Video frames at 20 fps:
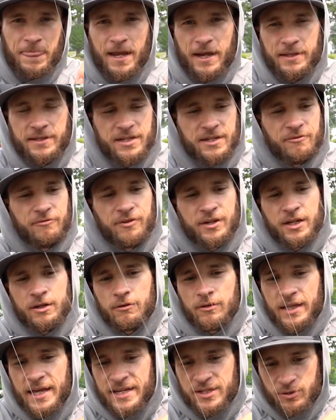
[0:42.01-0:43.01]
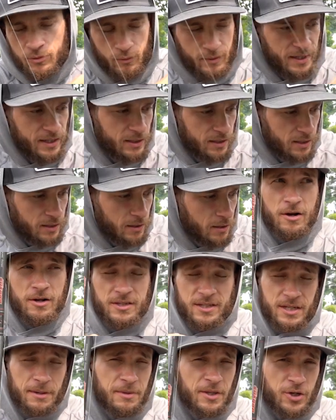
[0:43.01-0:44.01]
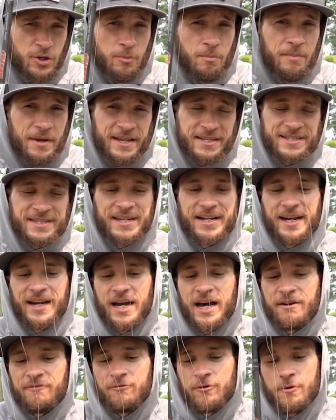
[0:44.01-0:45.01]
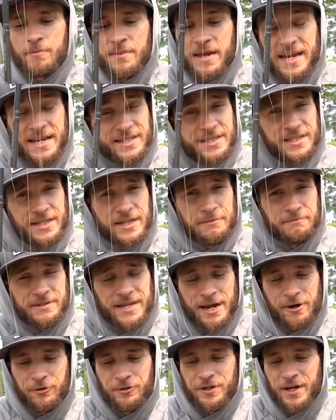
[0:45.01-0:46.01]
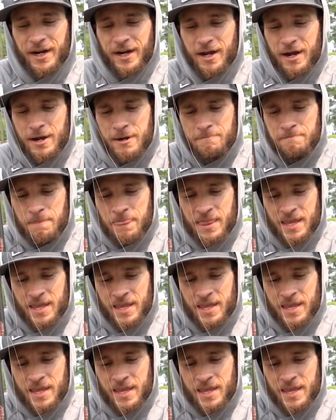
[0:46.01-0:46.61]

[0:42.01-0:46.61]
I did a video last week on some of the new baits that I got from acmtackle.com,